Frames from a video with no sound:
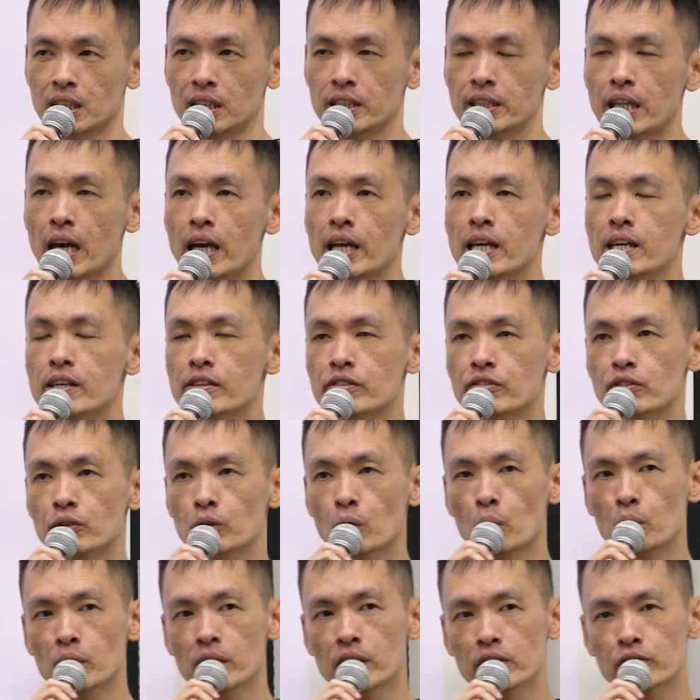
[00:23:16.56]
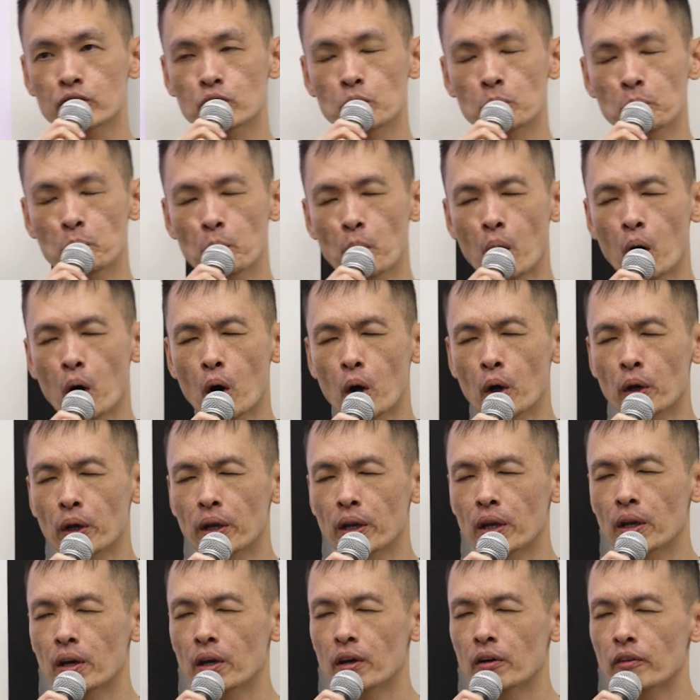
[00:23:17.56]
There is no need to
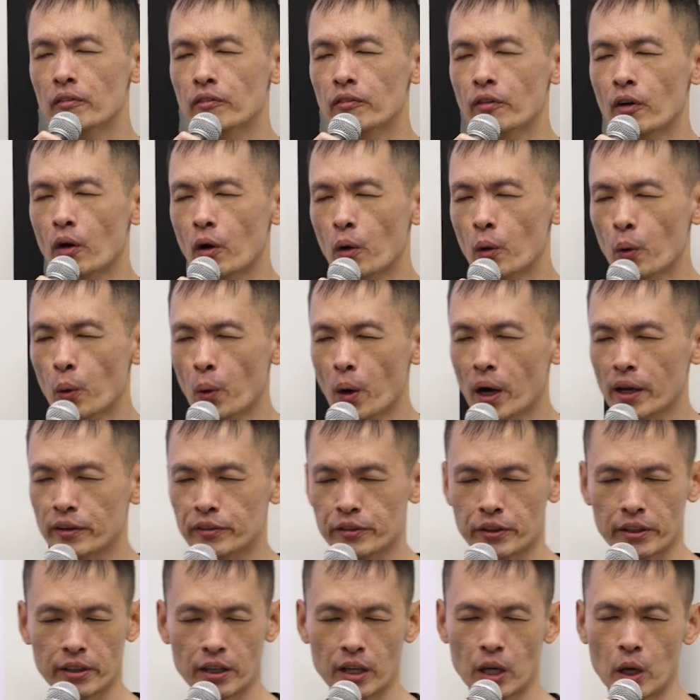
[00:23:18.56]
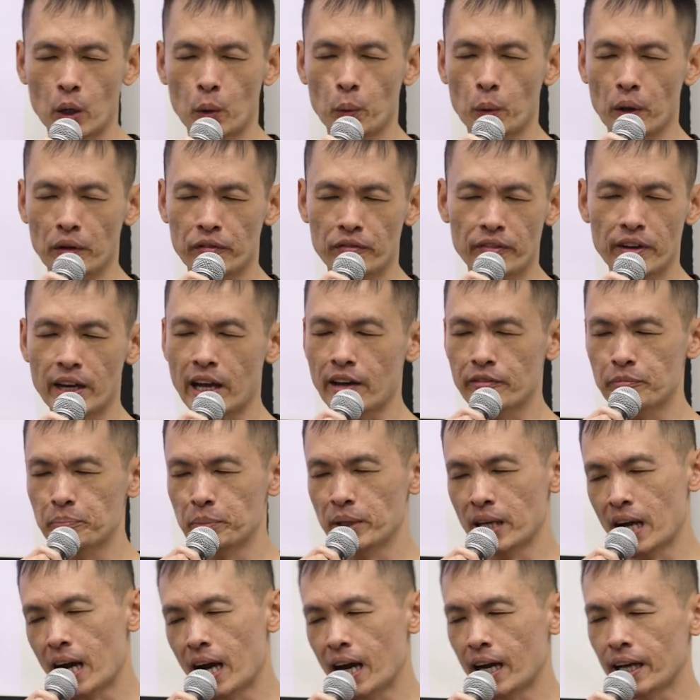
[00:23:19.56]
mourn for what we have left
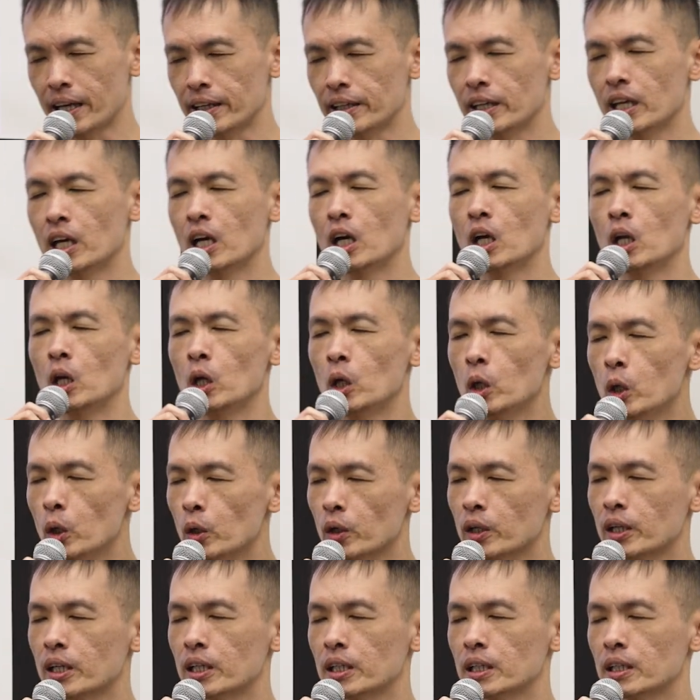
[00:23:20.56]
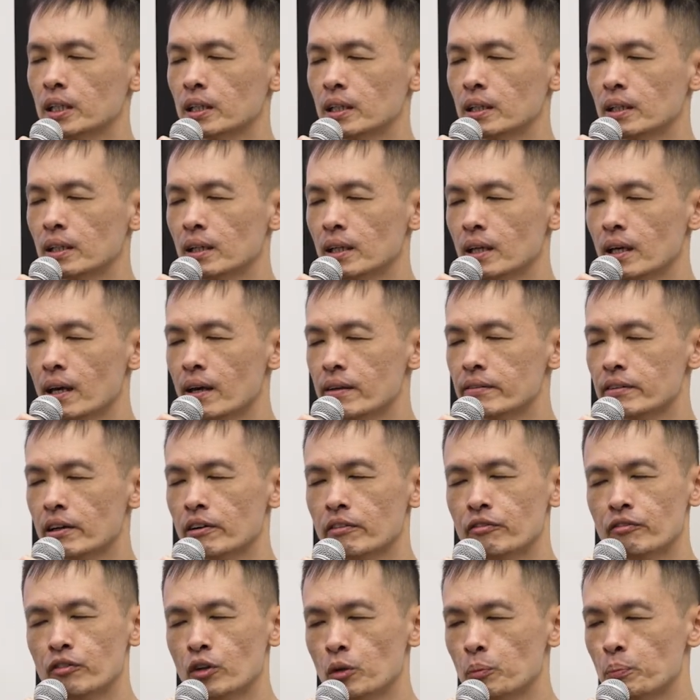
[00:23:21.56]
behind. Look as our
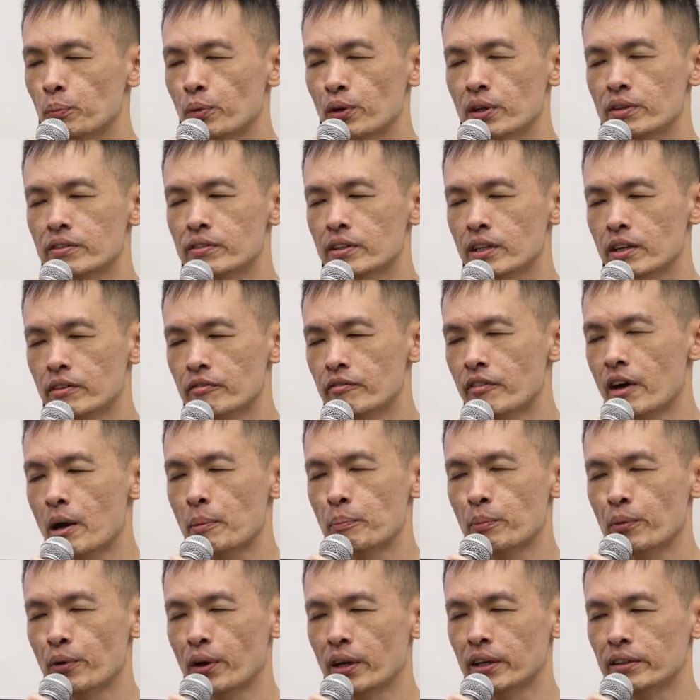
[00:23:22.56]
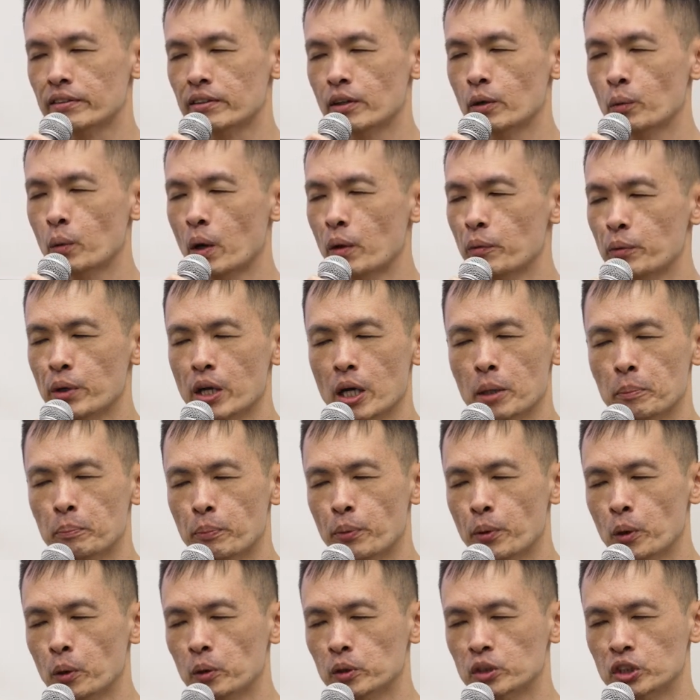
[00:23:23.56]
footprints evaporate when we
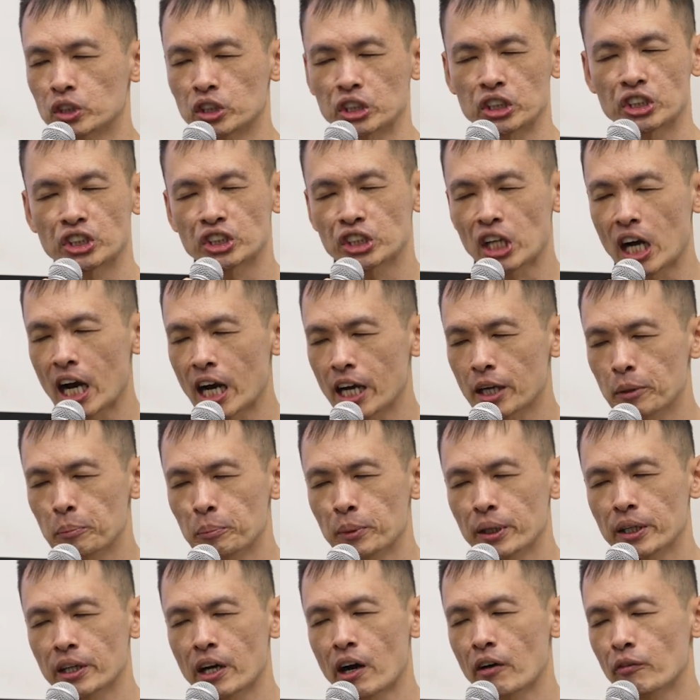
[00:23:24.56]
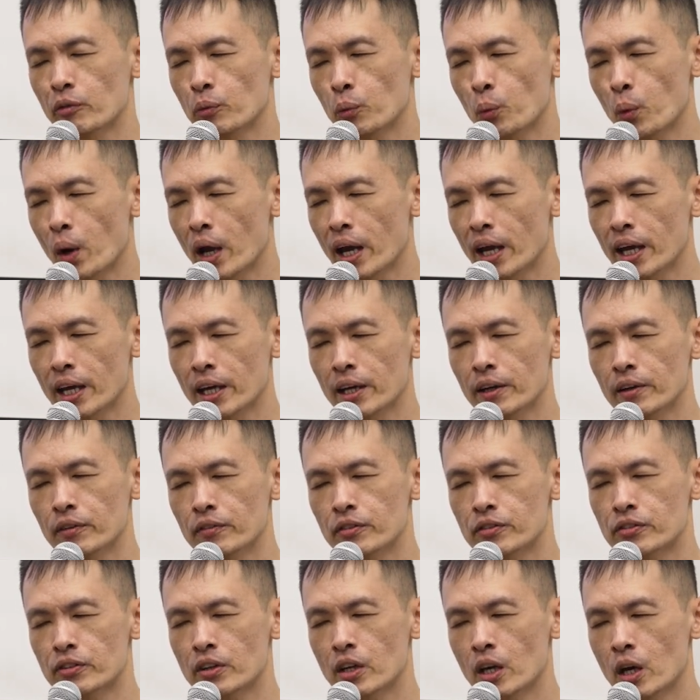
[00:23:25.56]
approach the chiming of
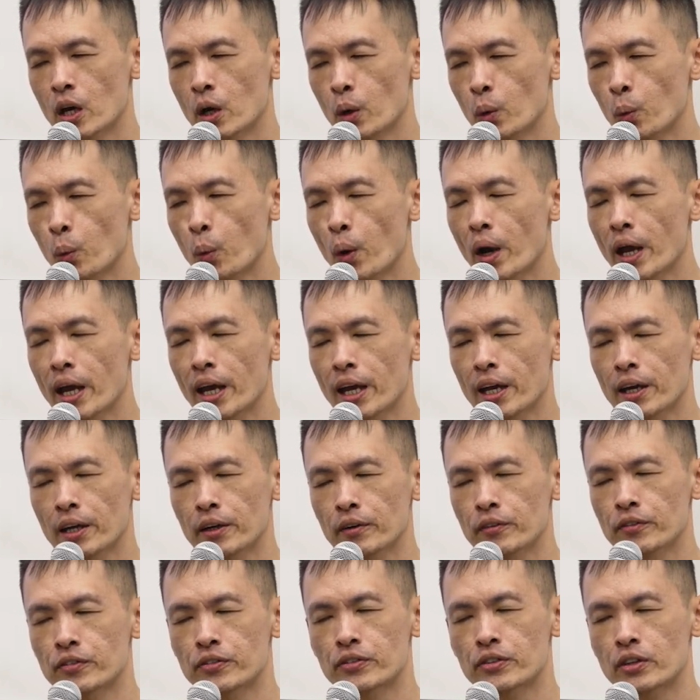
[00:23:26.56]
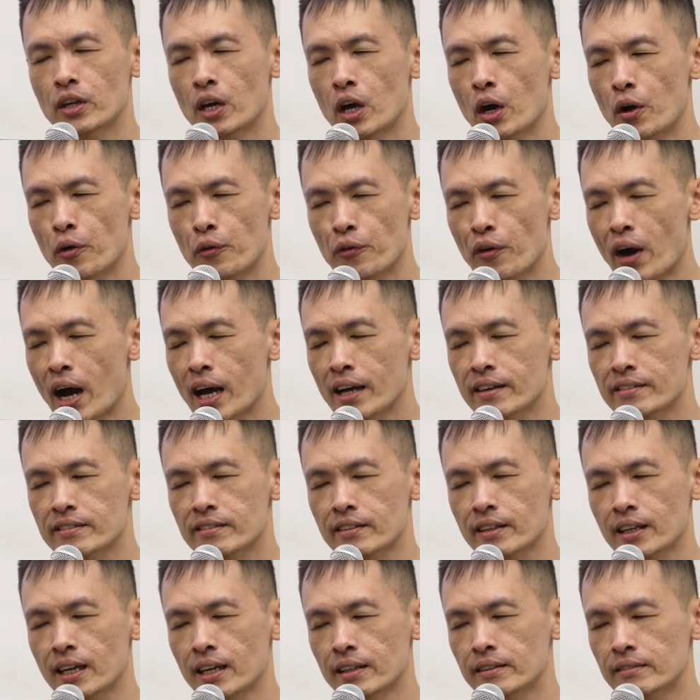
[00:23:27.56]
waves, waves
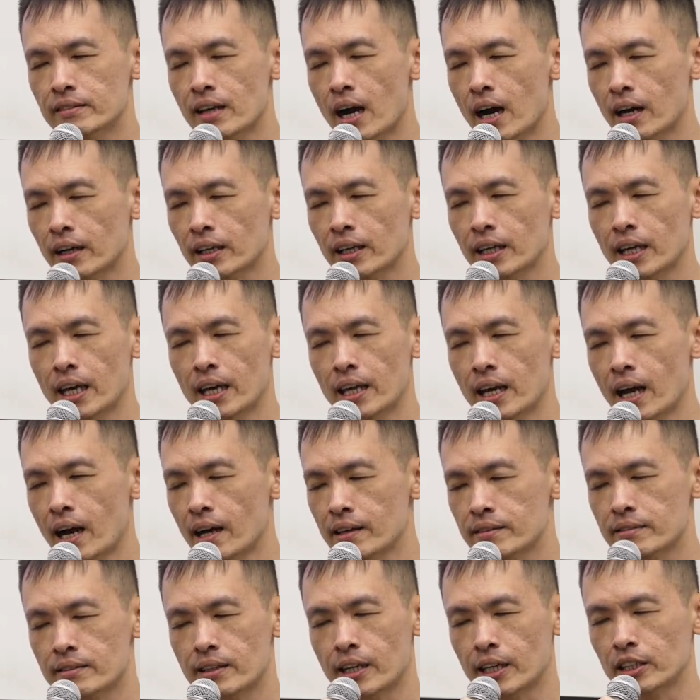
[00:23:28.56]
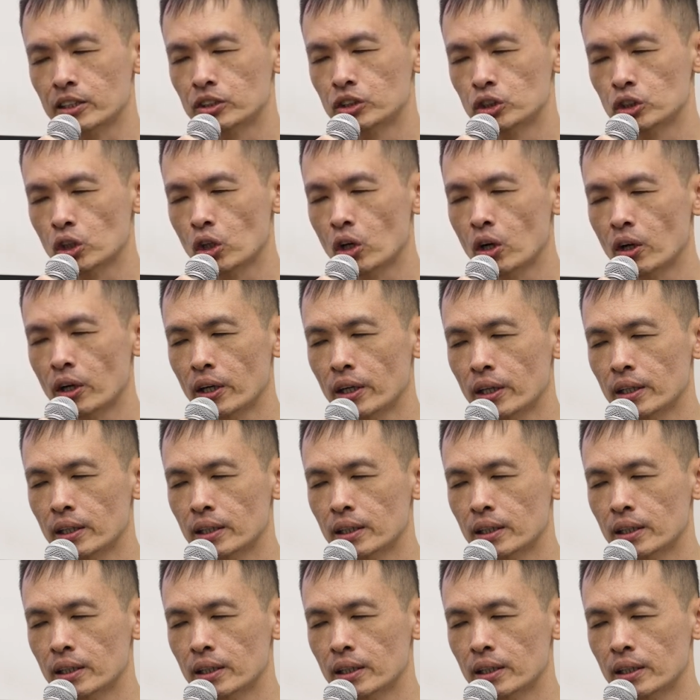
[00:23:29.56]
rising and tugging at us like joy.